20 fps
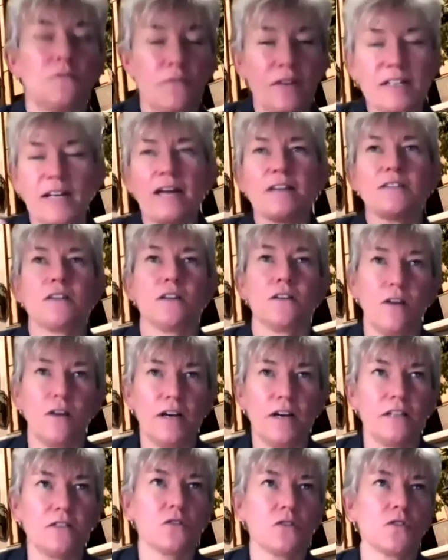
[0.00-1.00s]
fantastic. Great
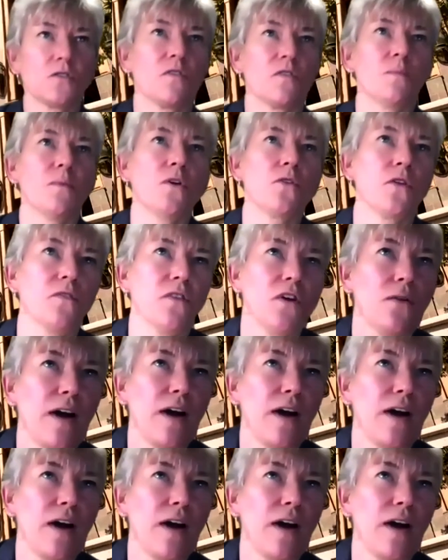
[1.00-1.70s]
answers from both of you.